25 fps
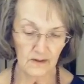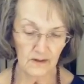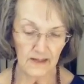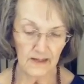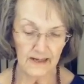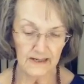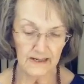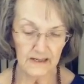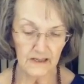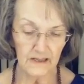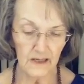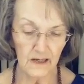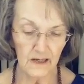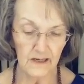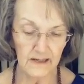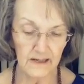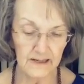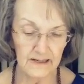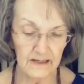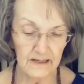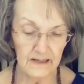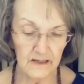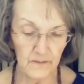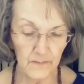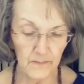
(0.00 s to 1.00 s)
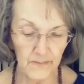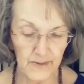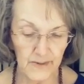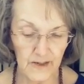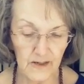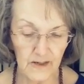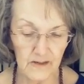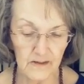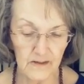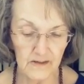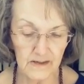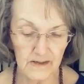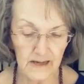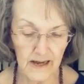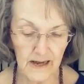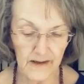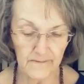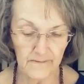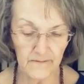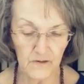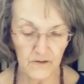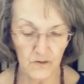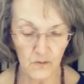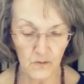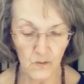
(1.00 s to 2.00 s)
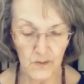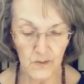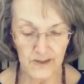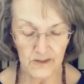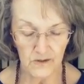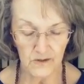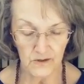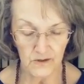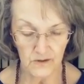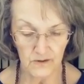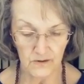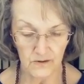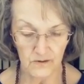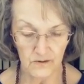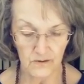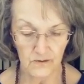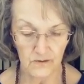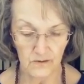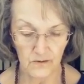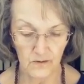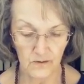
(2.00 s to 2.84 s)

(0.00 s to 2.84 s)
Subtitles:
like tiny buds after winter,